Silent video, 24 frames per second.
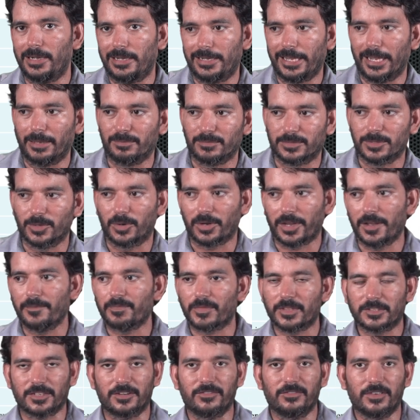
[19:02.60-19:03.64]
times. Okay,
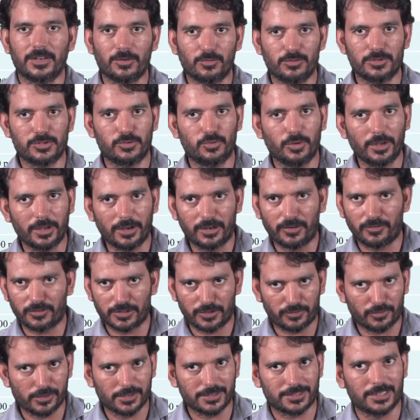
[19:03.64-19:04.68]
someone who is doing it for
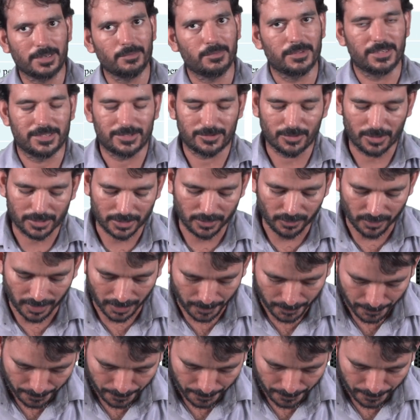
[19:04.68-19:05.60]
the first time, this is not the way.